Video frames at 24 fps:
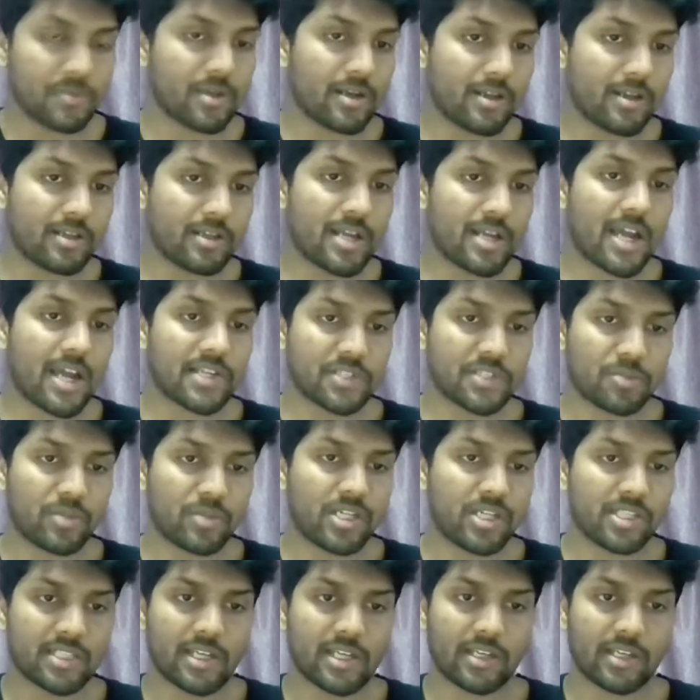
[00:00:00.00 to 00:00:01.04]
It has to be
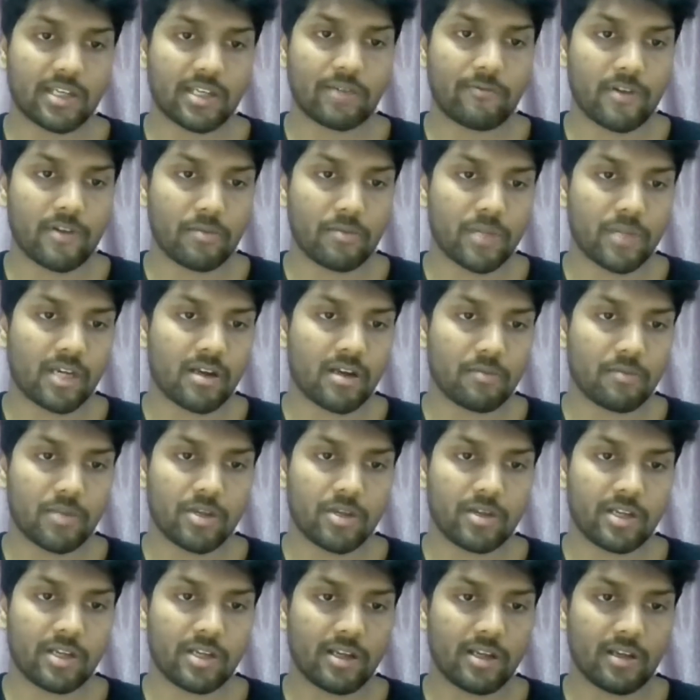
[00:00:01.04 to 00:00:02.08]
decided from the
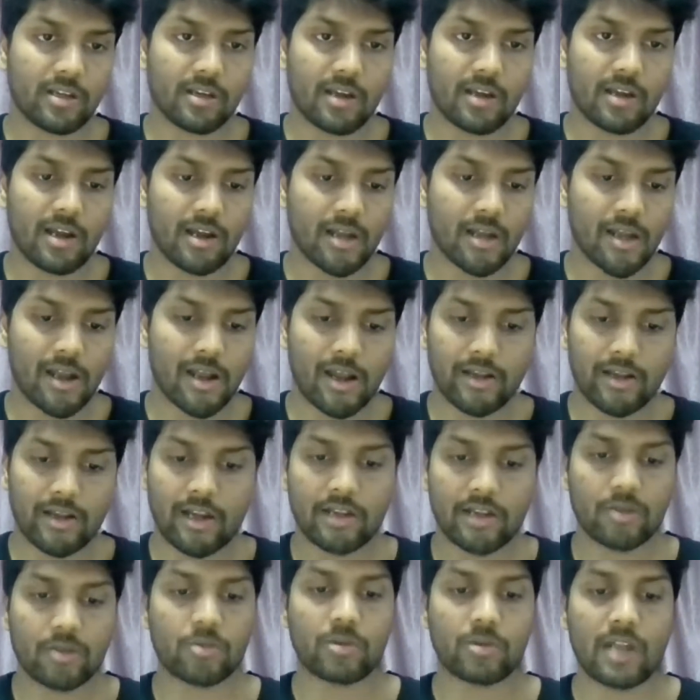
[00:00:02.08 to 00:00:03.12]
community, and I
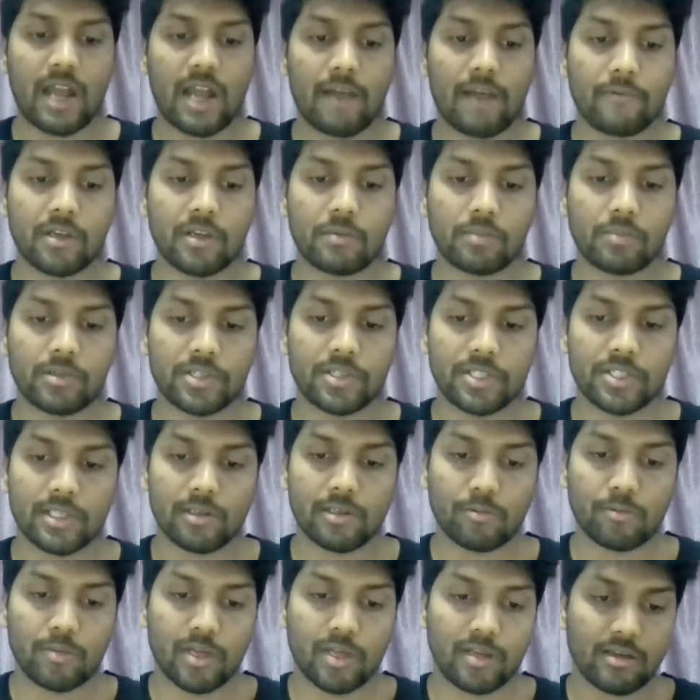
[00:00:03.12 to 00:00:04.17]
don't have any personal
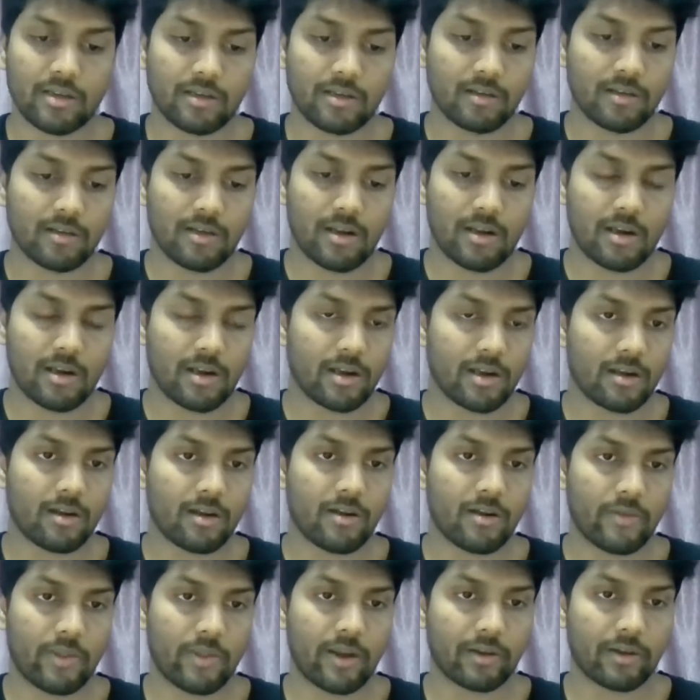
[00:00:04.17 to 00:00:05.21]
opinion
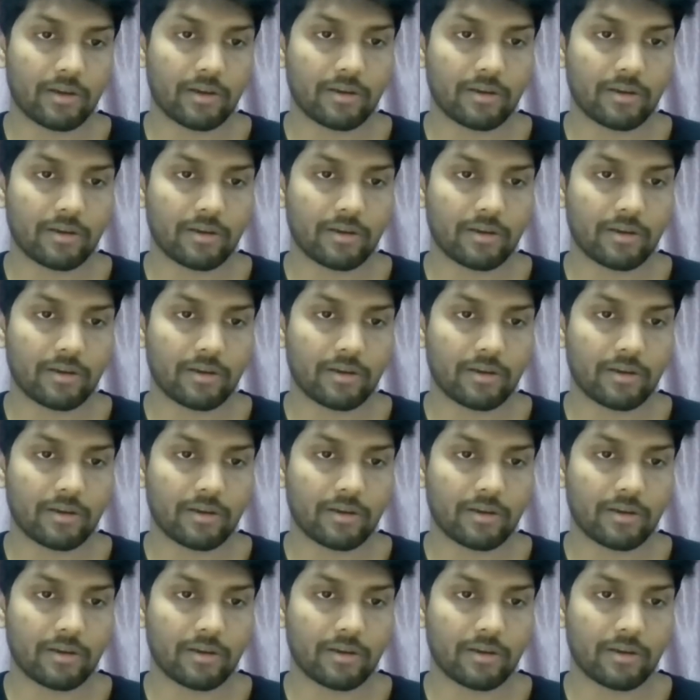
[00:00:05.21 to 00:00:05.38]
on that.